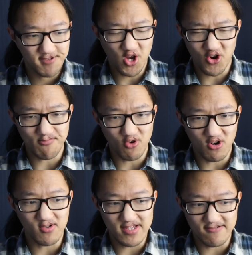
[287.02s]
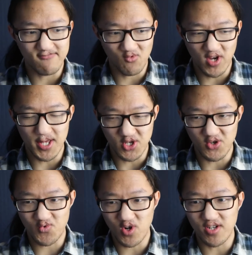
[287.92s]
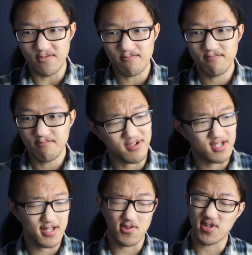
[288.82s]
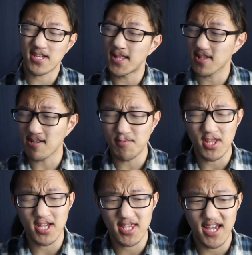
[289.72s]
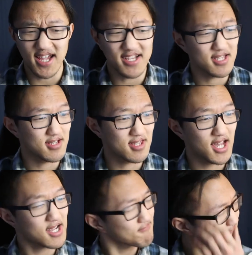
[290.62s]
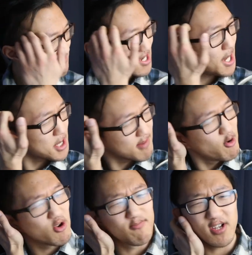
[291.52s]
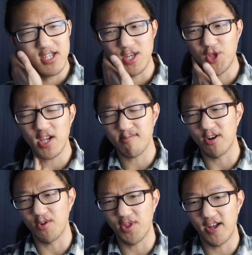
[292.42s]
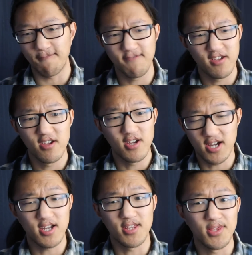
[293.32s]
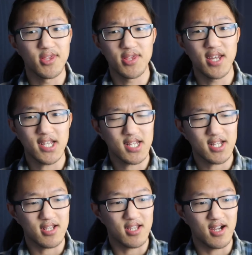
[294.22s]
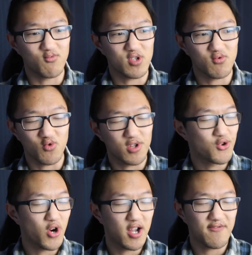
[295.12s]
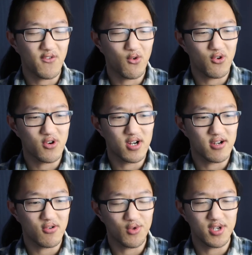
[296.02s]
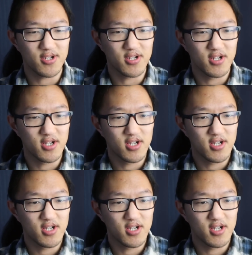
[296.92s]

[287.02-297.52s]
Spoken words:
sorry, bro, we had a good run. Just kind of something like that. And that kind of spooked me to think about that. Again, that I wouldn't really cry for only